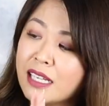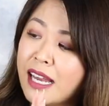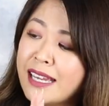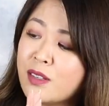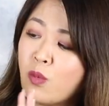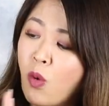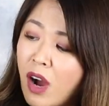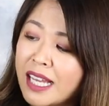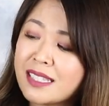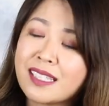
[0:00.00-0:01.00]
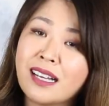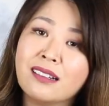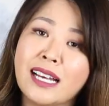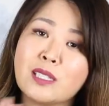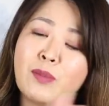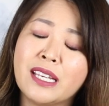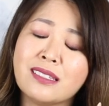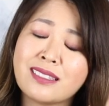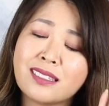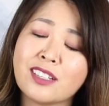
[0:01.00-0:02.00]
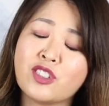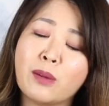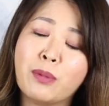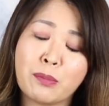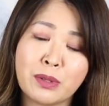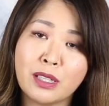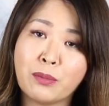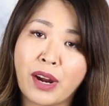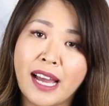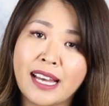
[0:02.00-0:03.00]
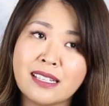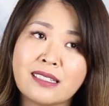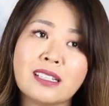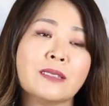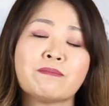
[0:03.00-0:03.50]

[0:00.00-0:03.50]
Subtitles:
And YSL has been such a popular brand.